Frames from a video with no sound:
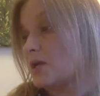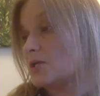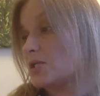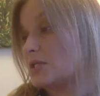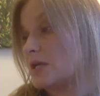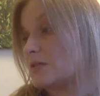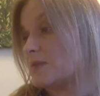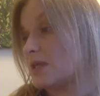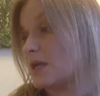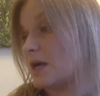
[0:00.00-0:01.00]
She tells
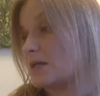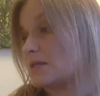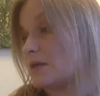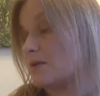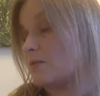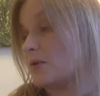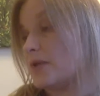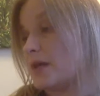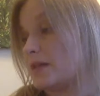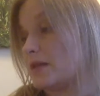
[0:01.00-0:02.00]
me that Isa will
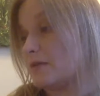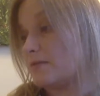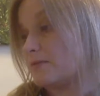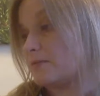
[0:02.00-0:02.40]
not leave.